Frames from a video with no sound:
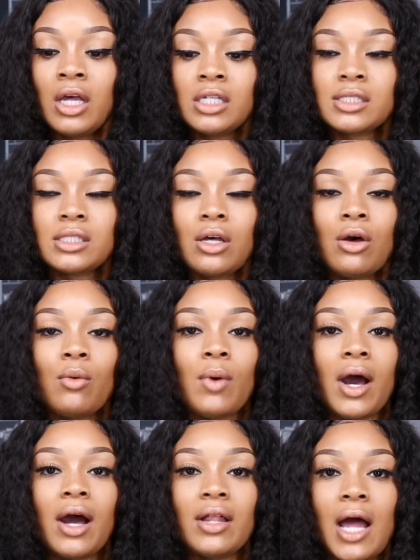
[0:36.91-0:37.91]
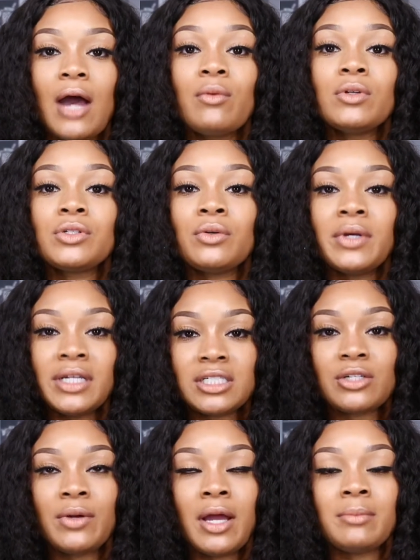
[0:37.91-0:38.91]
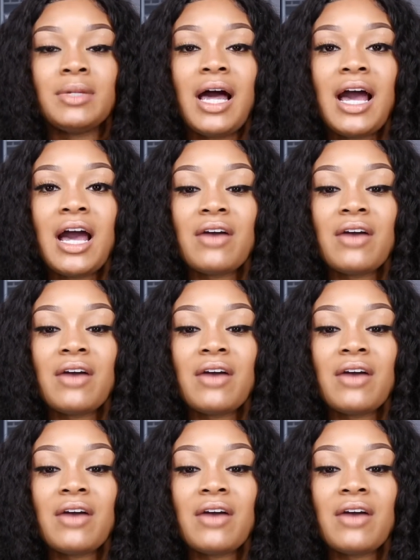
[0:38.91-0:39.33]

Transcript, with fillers: So while I was on Instagram Live,